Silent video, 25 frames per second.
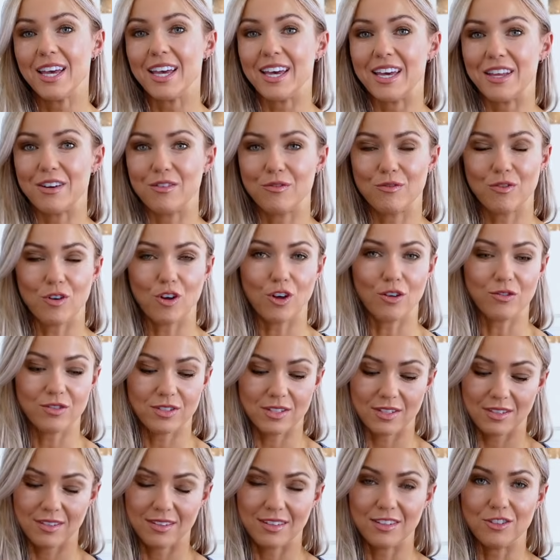It
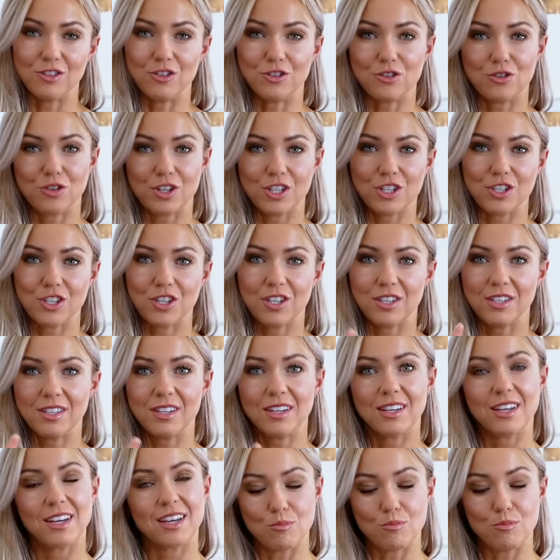involves nutrition,
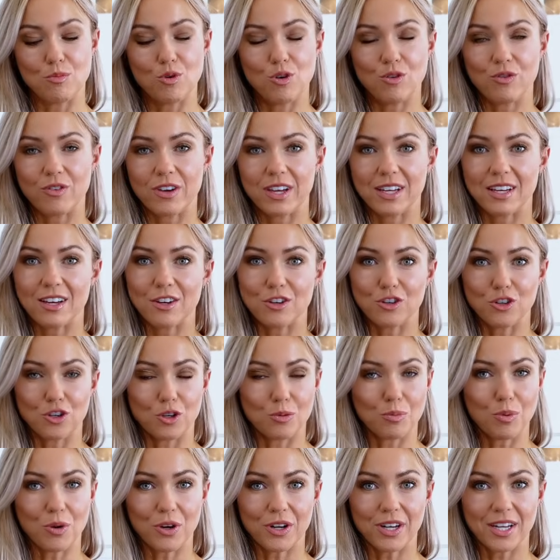moving
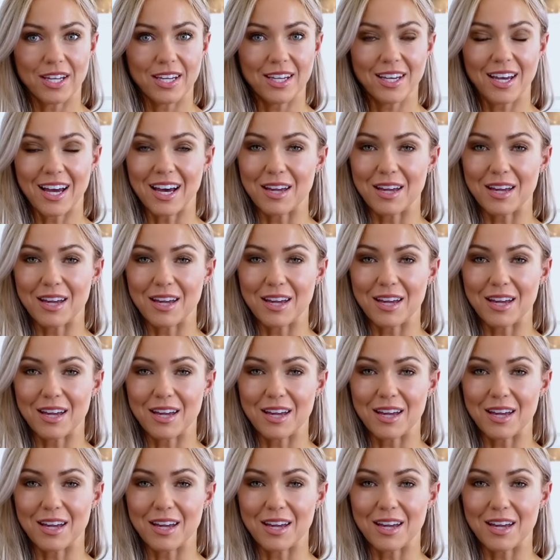your body,